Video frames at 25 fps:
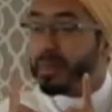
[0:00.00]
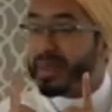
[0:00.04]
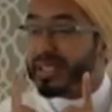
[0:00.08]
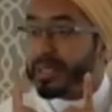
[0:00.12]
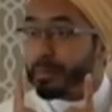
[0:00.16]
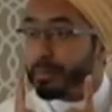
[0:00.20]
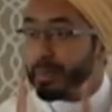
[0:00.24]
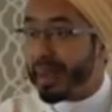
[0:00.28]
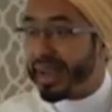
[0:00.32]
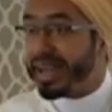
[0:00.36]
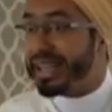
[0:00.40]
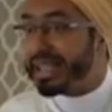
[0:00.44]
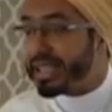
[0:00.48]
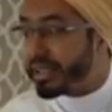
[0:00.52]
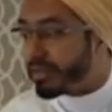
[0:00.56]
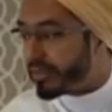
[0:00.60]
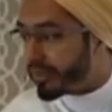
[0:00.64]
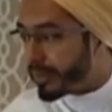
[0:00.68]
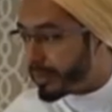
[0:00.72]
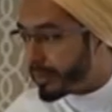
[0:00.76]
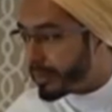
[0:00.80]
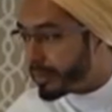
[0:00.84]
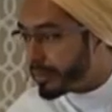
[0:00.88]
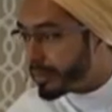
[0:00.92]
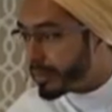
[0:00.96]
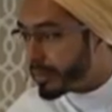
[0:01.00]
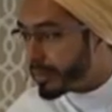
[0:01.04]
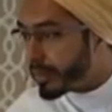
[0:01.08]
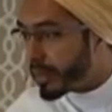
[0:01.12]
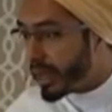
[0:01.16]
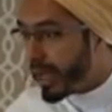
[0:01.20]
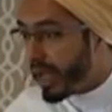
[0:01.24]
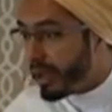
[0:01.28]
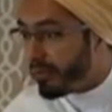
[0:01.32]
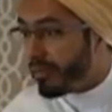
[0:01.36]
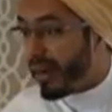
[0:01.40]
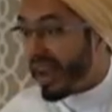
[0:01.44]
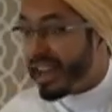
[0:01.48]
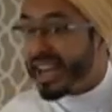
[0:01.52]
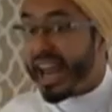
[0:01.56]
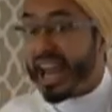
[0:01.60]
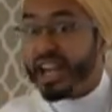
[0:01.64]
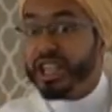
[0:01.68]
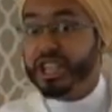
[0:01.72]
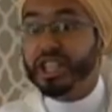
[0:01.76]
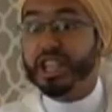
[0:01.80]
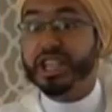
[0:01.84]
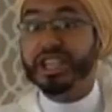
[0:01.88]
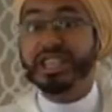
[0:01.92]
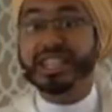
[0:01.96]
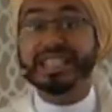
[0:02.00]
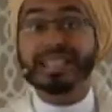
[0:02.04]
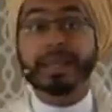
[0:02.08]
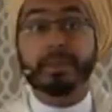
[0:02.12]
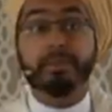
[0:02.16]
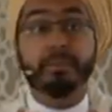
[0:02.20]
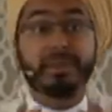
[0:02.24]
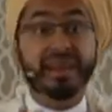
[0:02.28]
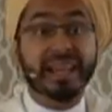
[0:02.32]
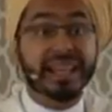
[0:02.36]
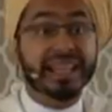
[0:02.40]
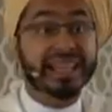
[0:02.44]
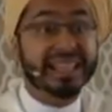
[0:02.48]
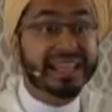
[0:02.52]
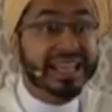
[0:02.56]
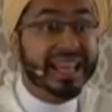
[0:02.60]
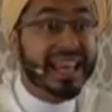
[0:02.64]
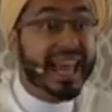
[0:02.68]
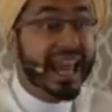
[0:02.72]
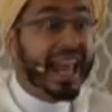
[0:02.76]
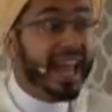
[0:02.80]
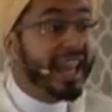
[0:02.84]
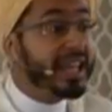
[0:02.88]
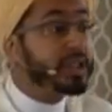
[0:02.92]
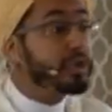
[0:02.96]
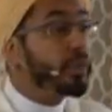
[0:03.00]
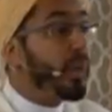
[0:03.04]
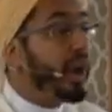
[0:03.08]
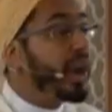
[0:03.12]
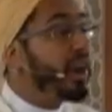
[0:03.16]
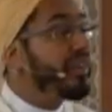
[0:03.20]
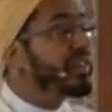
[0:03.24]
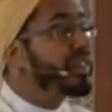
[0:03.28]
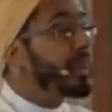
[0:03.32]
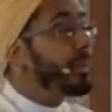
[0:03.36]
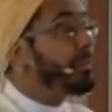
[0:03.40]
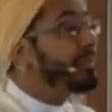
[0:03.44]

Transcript: perspective, financial stability is one of the